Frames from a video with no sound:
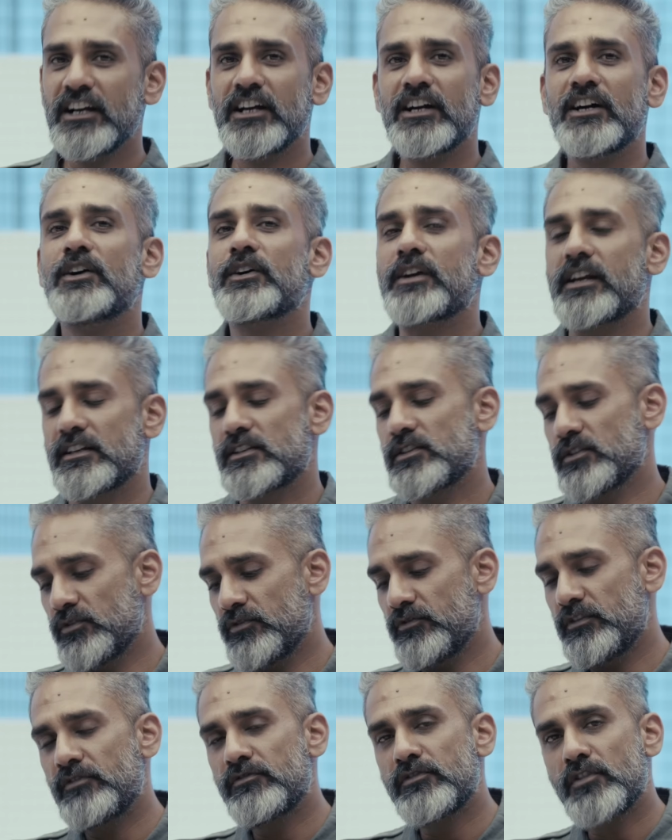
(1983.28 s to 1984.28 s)
Okay, so
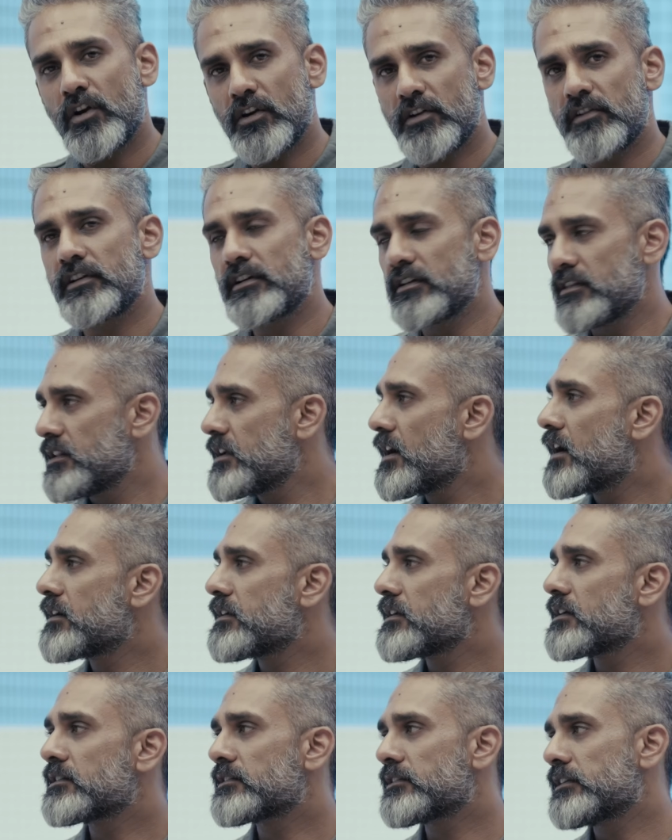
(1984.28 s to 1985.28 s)
we've not ridden the
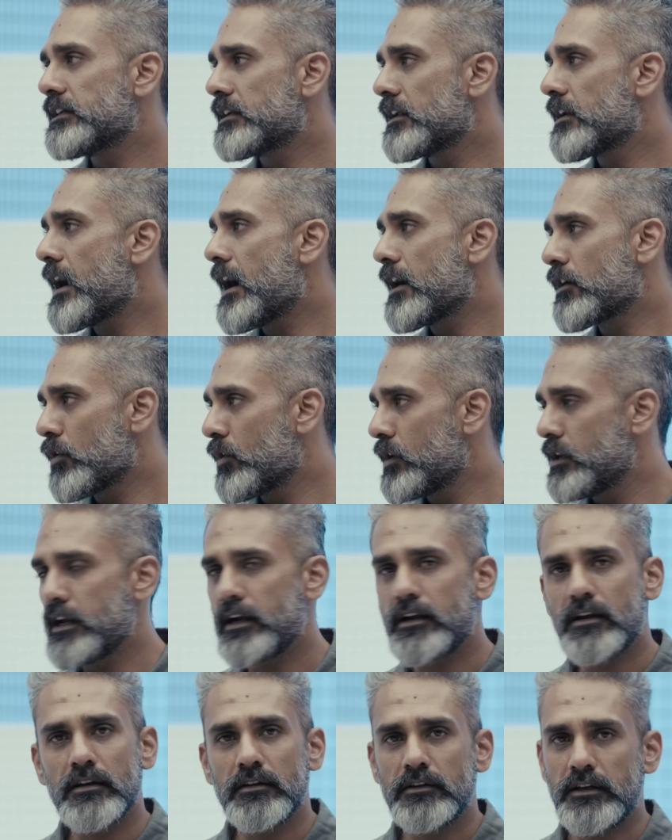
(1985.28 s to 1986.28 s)
RTR 310 at all yet.